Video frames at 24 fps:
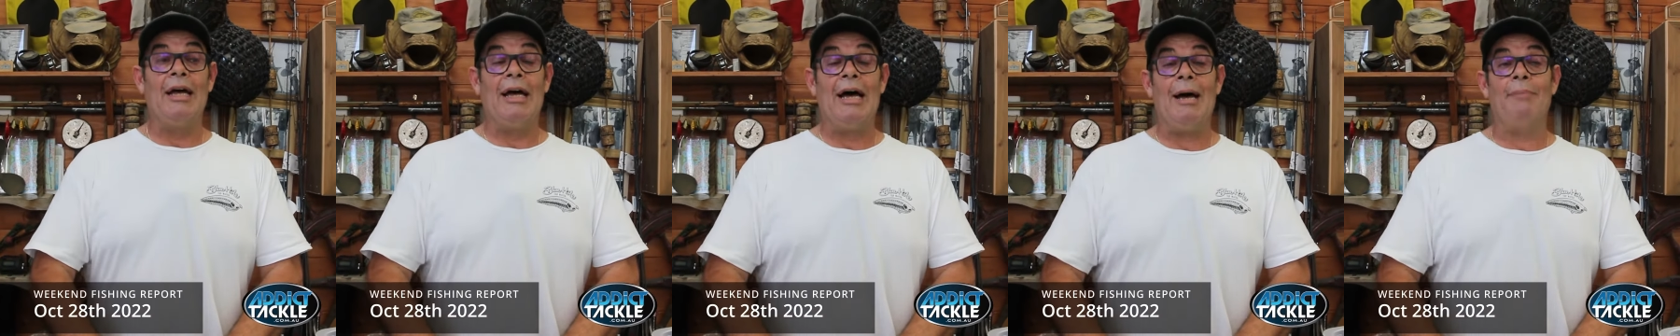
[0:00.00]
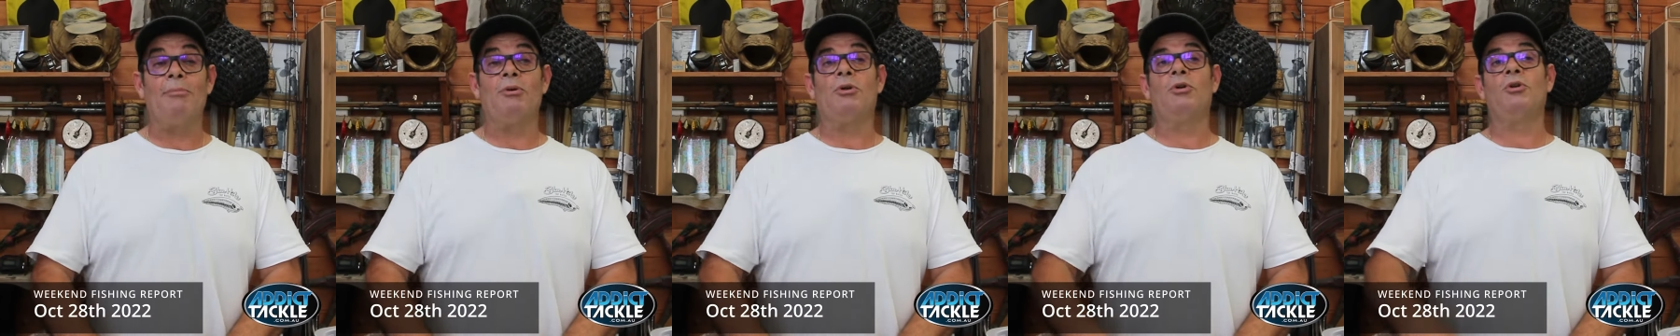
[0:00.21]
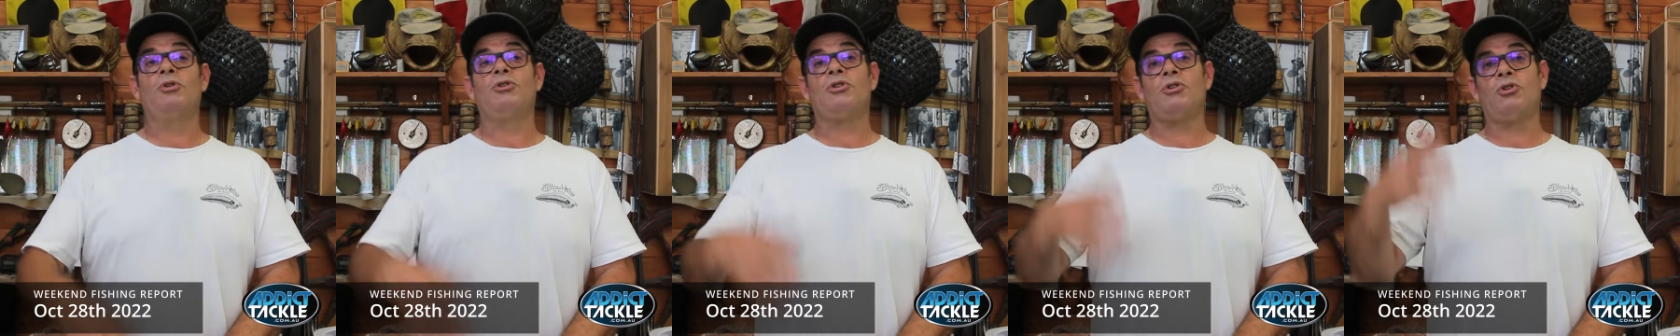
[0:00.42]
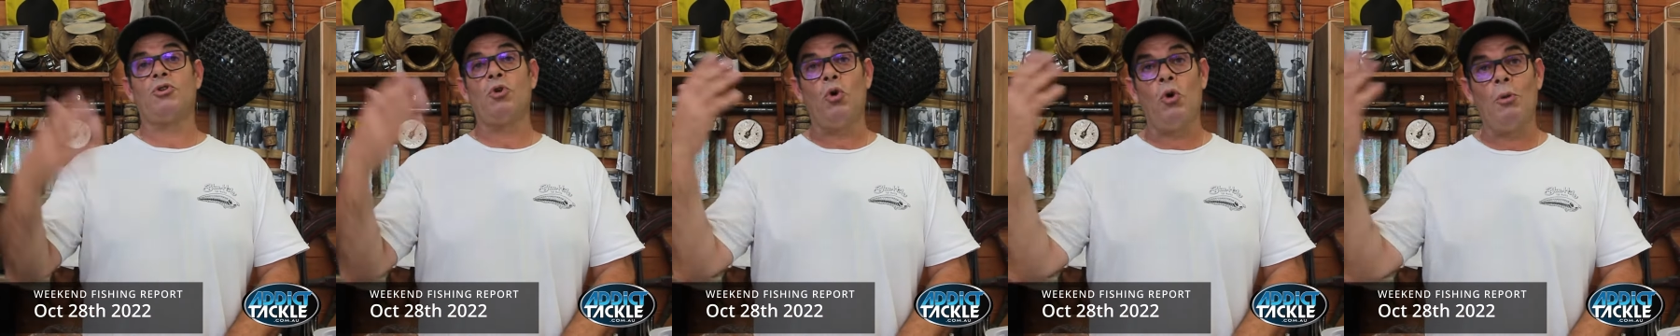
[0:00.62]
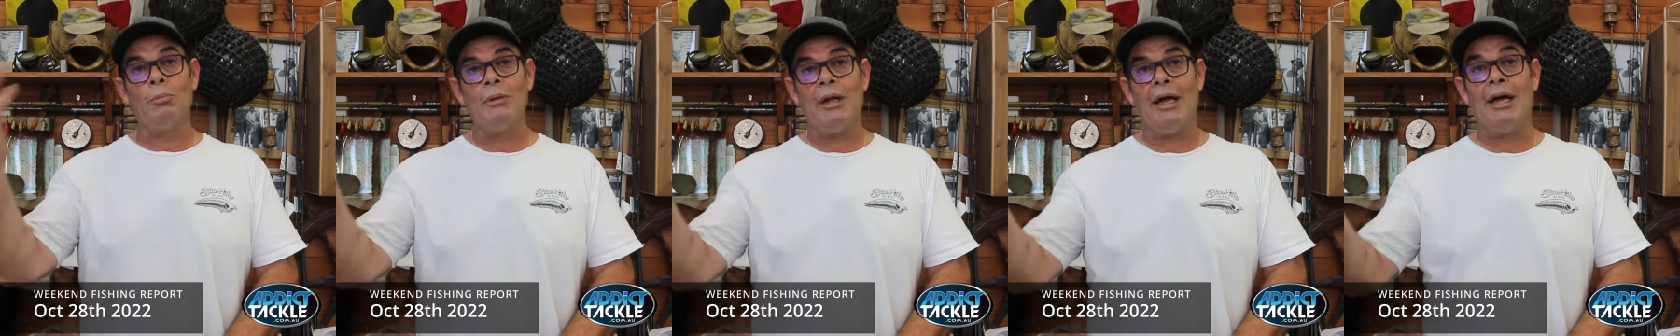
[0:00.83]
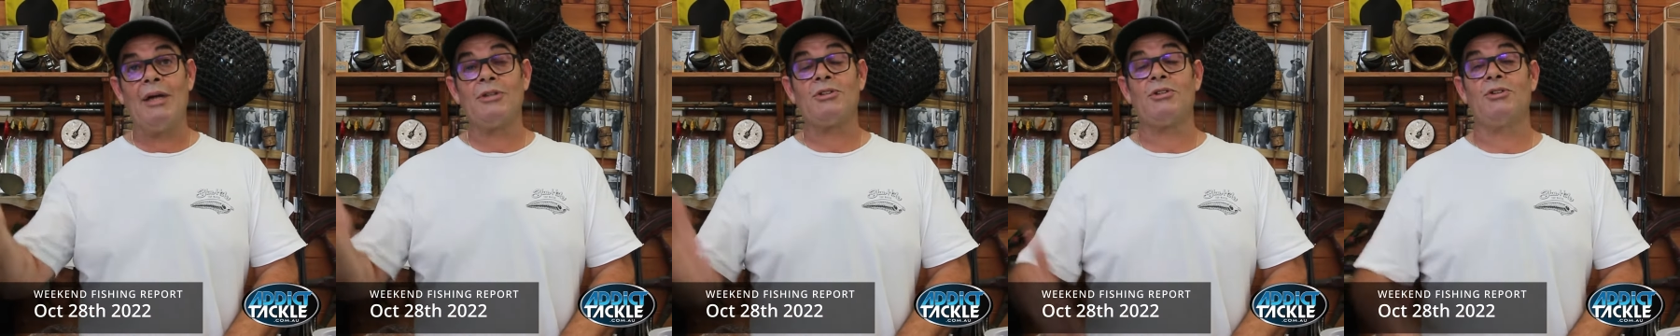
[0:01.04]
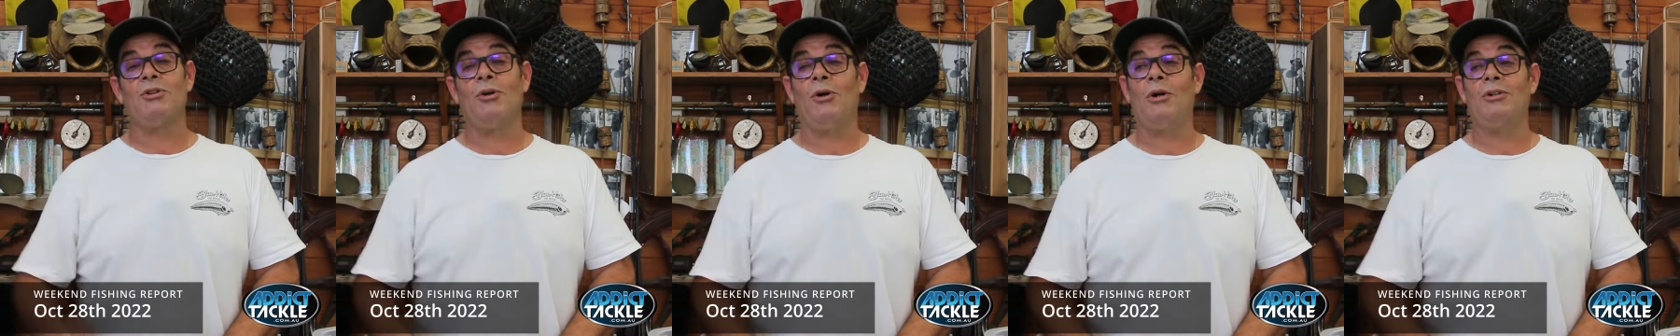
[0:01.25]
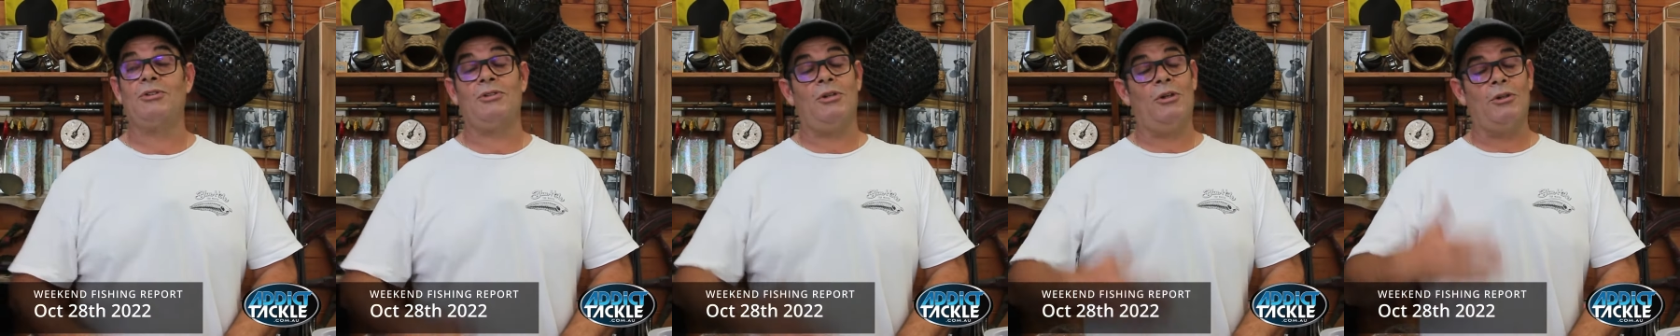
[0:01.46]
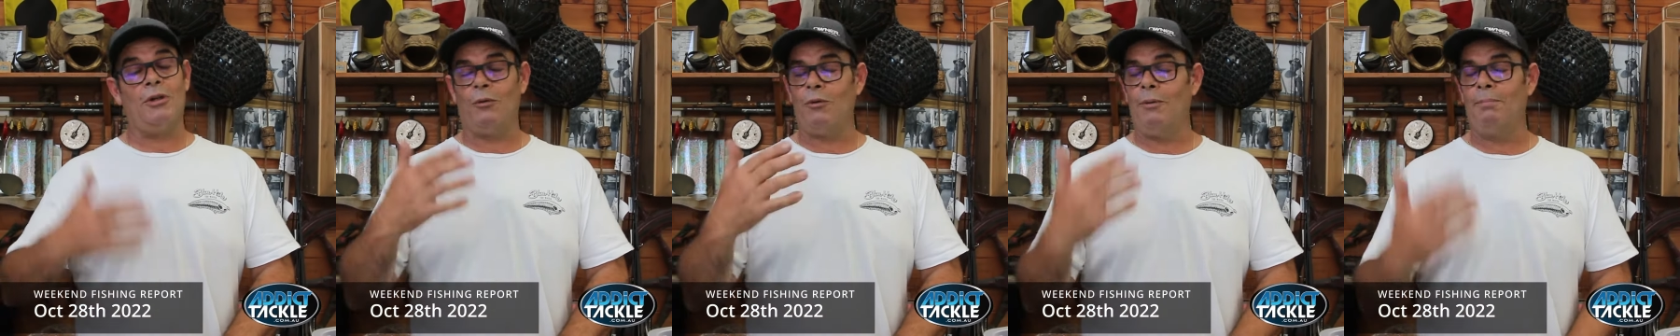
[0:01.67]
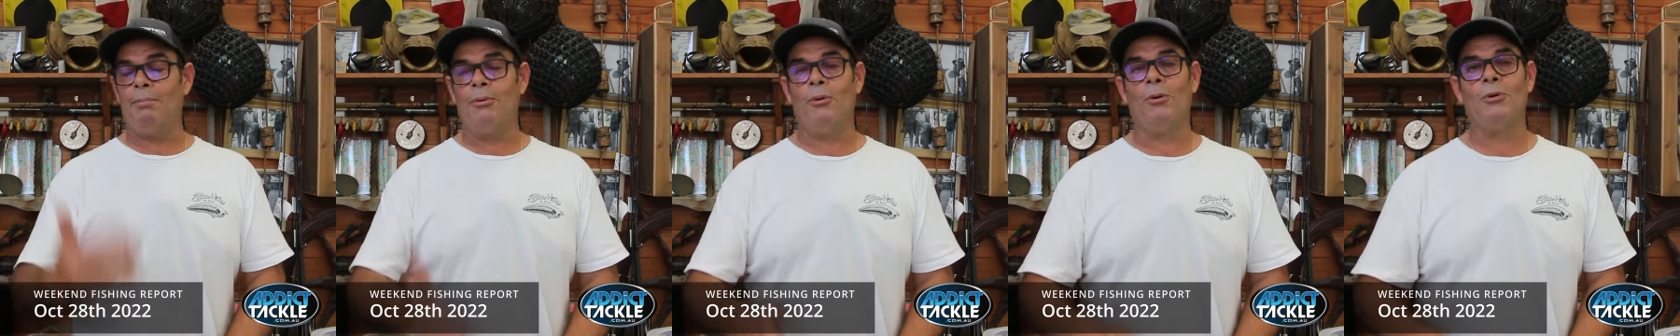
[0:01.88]
Um, good storm last night, so I've
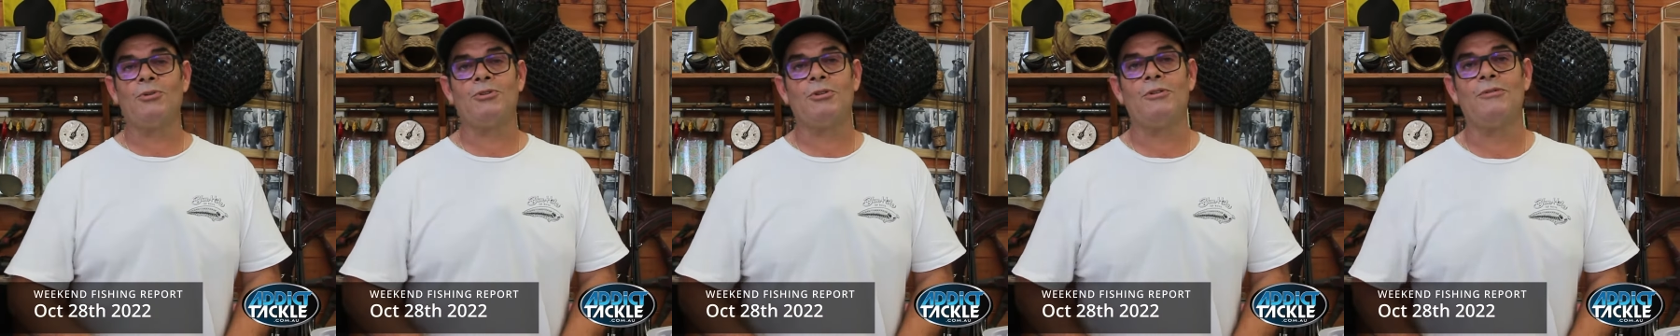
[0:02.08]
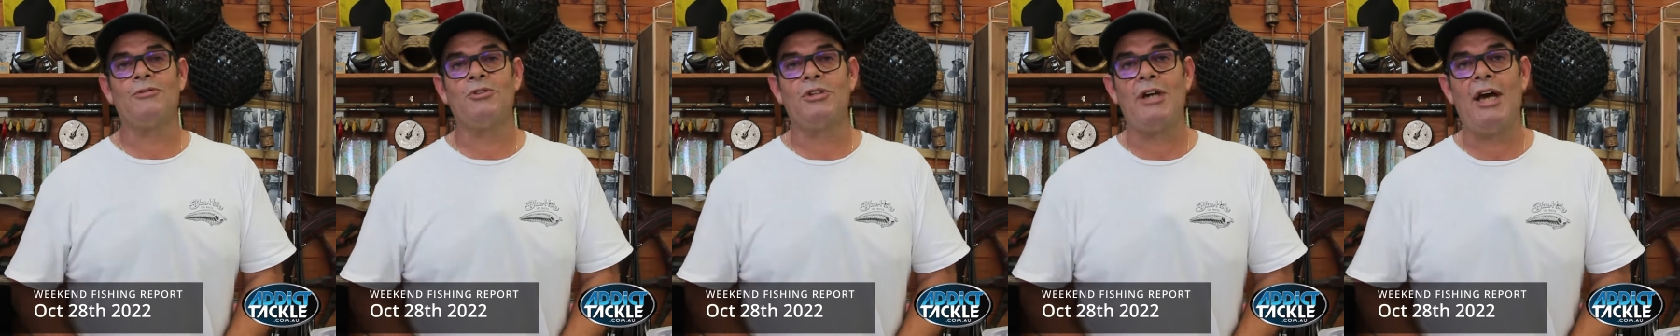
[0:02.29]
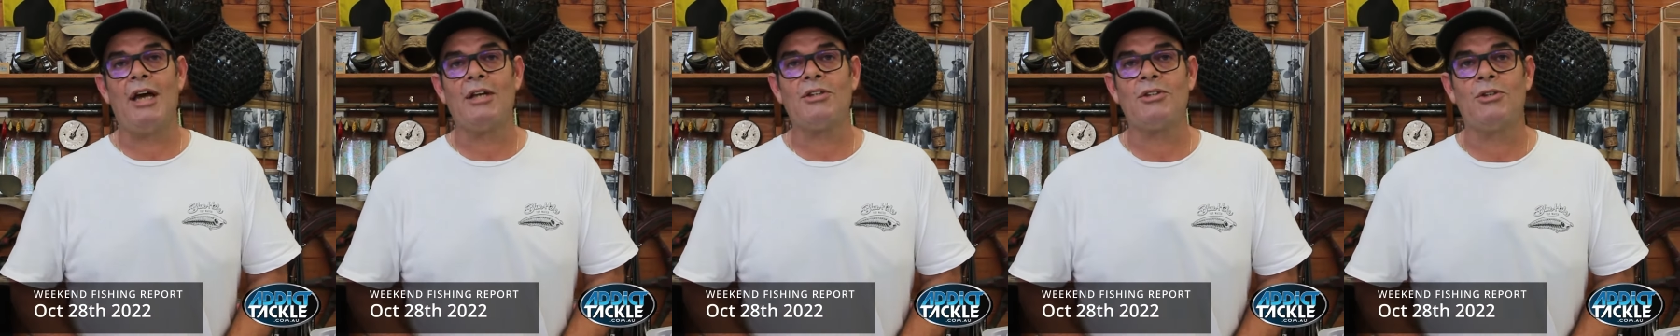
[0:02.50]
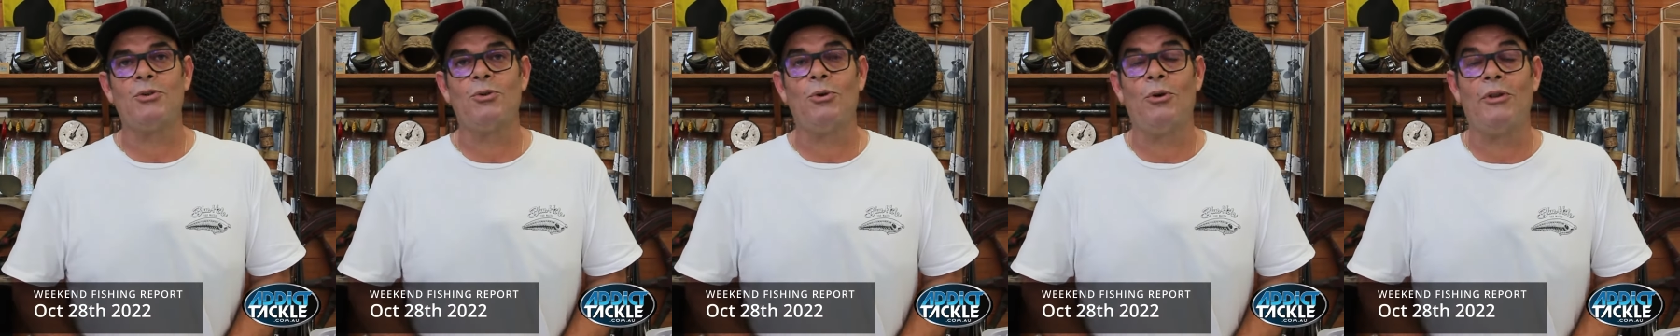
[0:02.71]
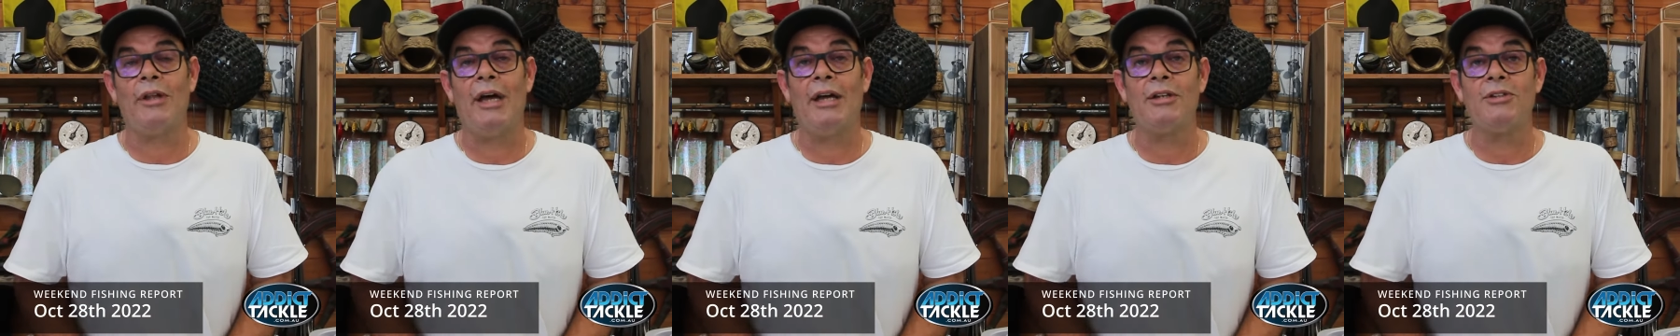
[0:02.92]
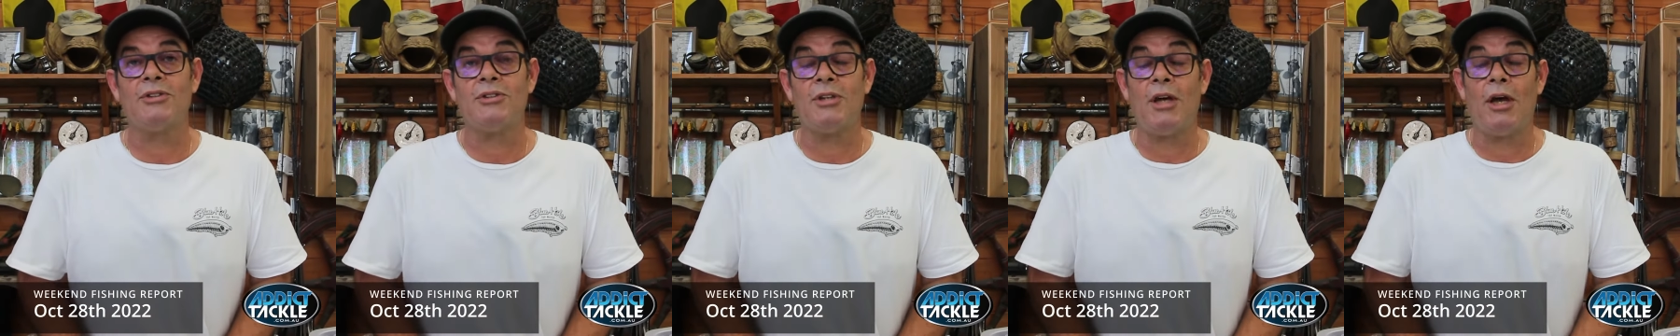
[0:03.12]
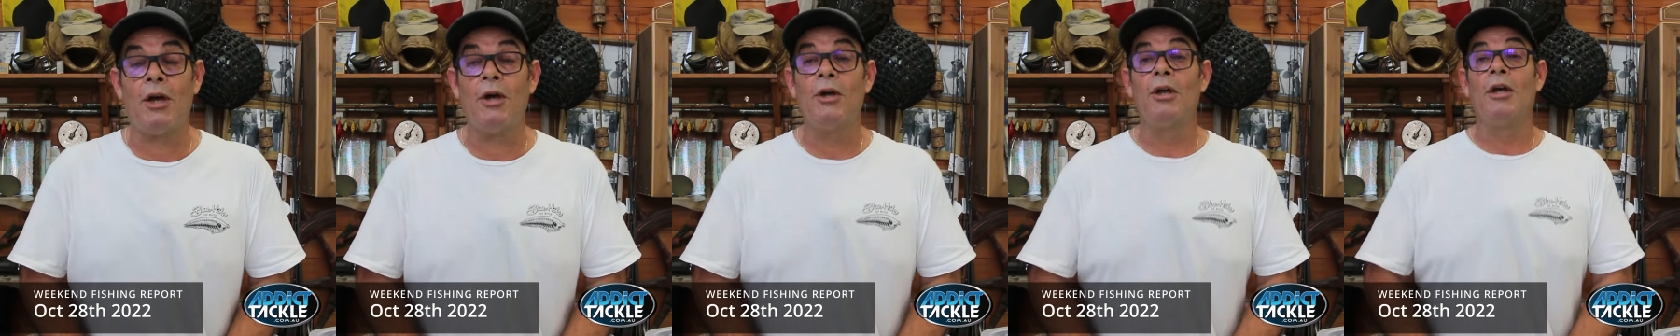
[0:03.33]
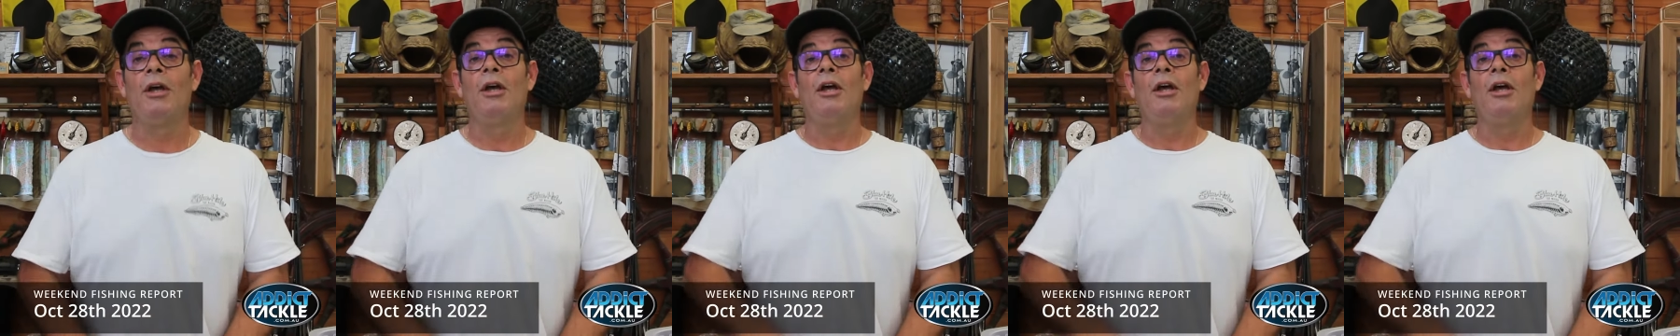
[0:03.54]
got reports of jacks and all that, so